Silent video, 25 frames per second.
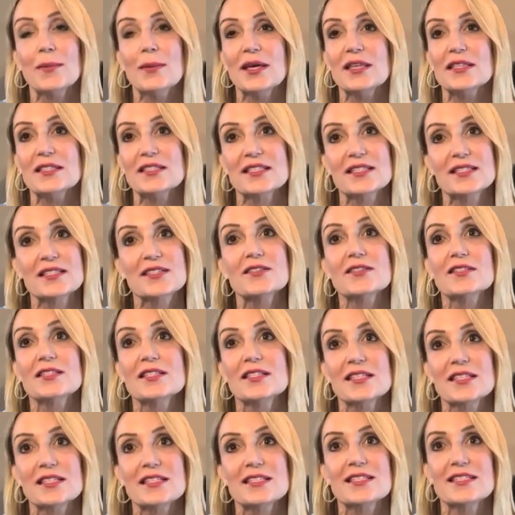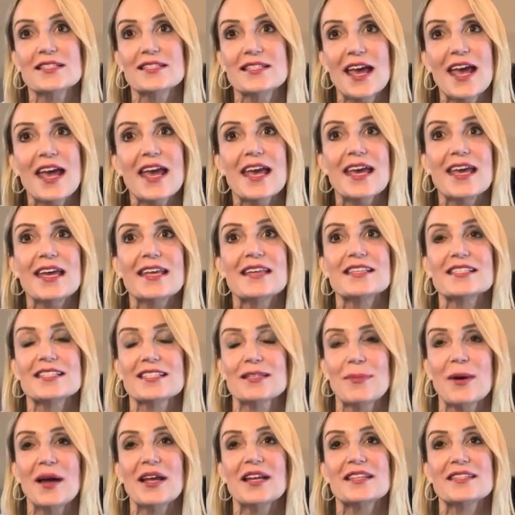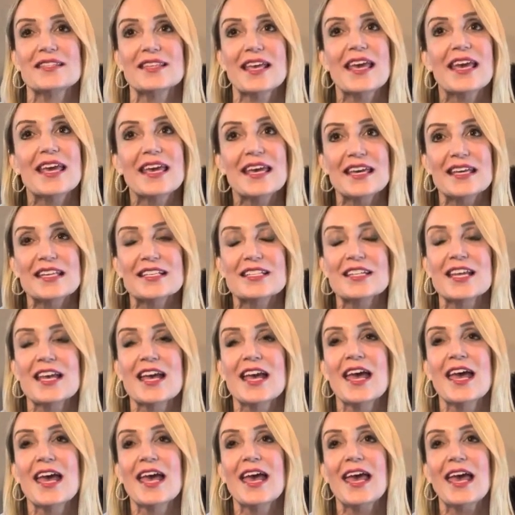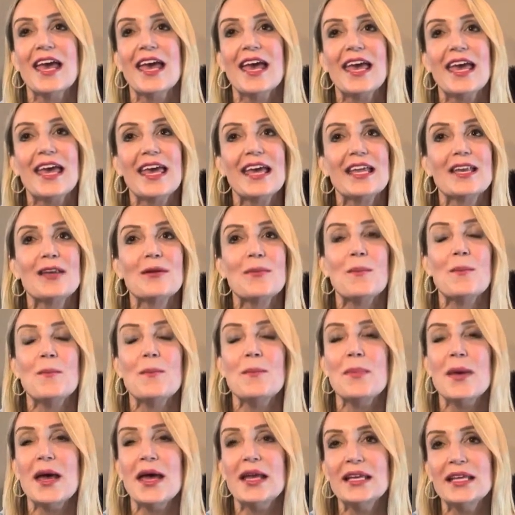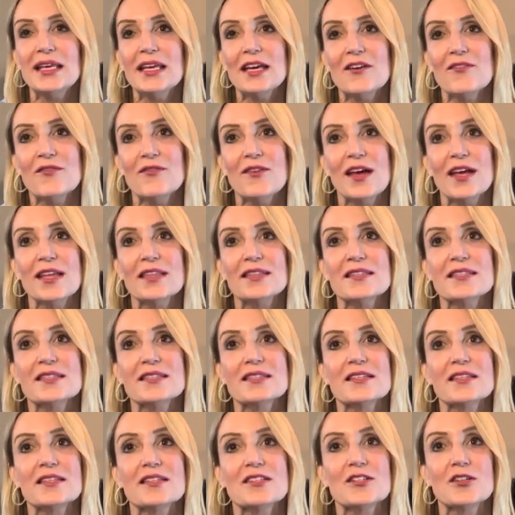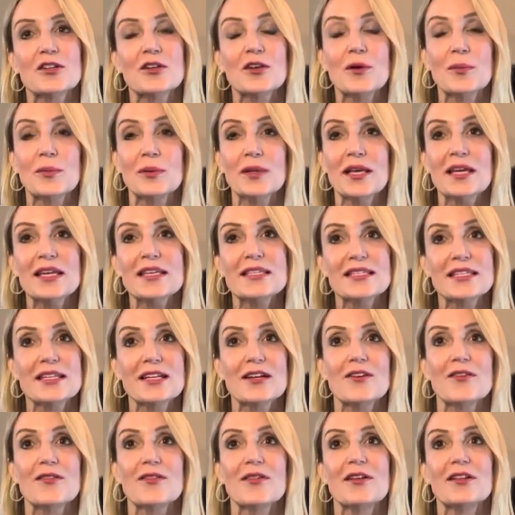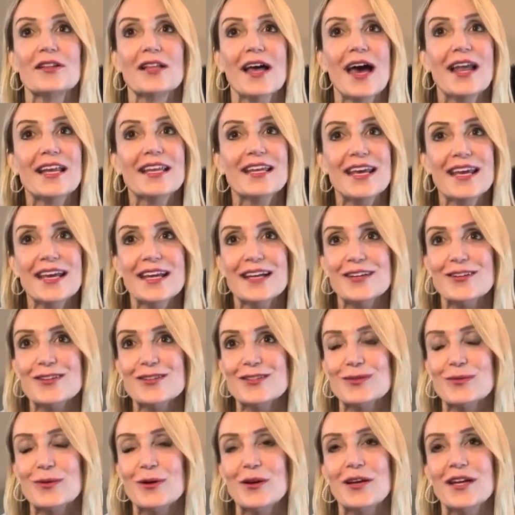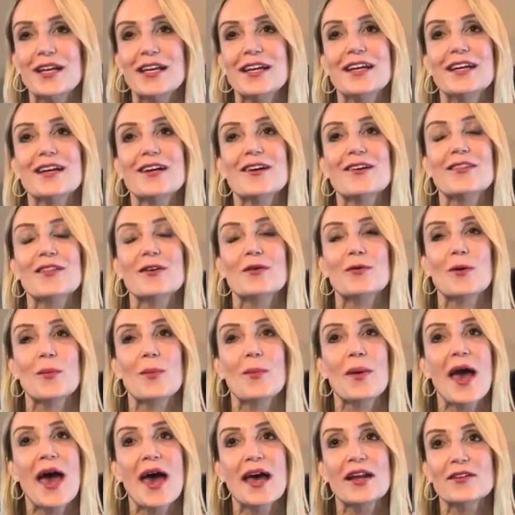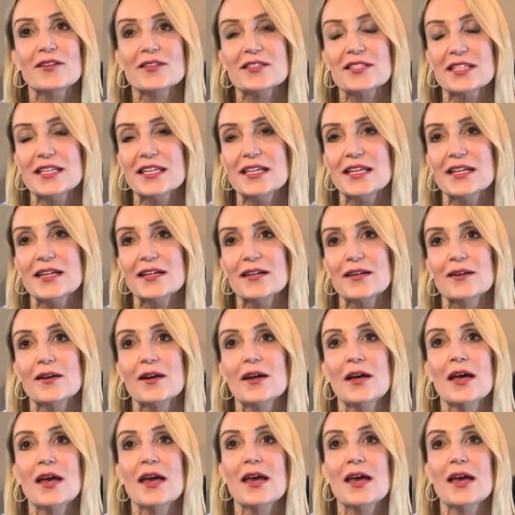and still to this day, despite its age. And many events took place here. The gladiators were here, there were battles here,